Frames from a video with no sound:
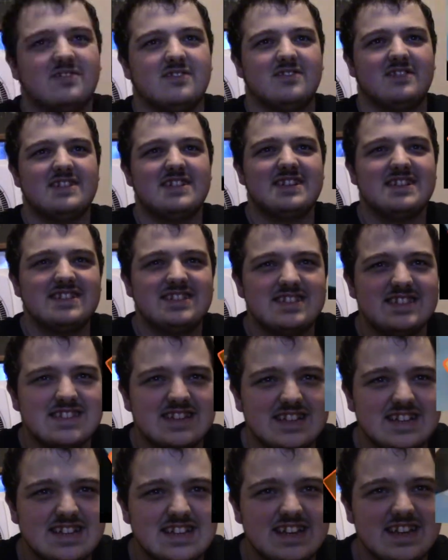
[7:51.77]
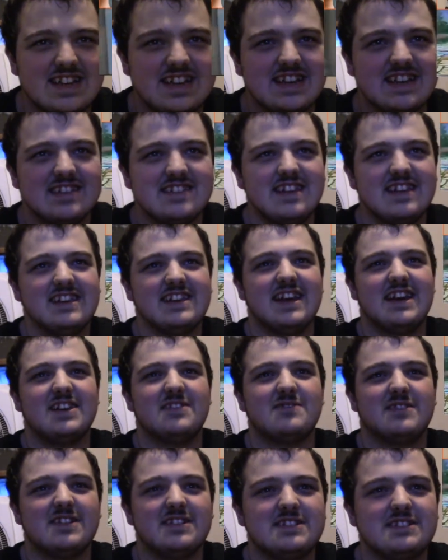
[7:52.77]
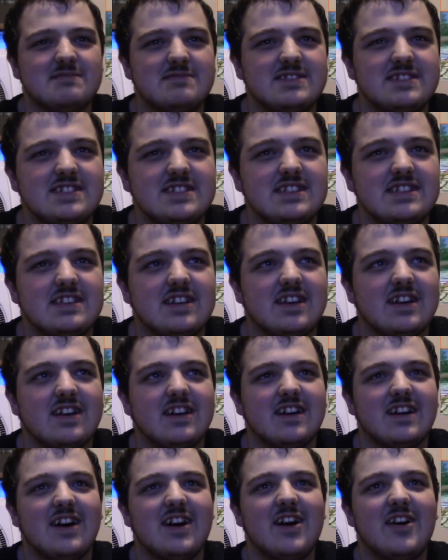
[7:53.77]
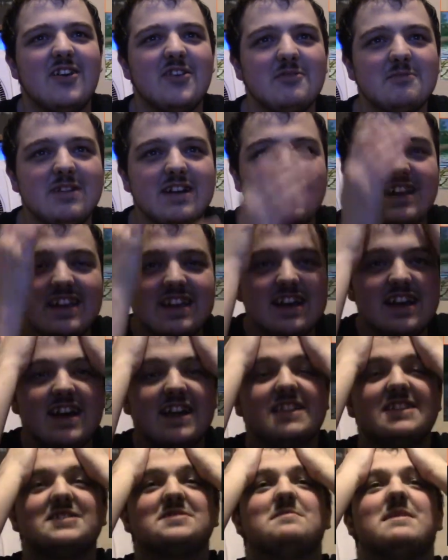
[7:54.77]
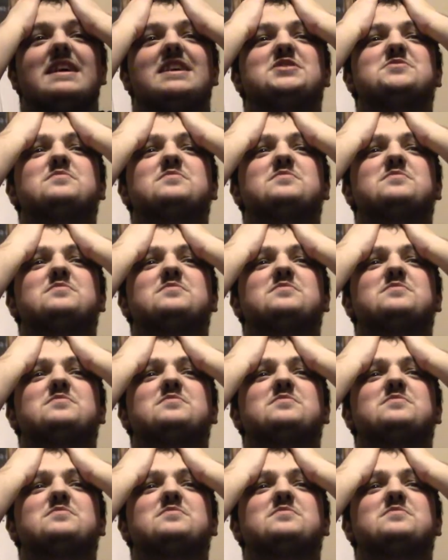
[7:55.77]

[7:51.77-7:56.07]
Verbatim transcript: What the? Is that guy in a washing machine? Oh my god, the Smash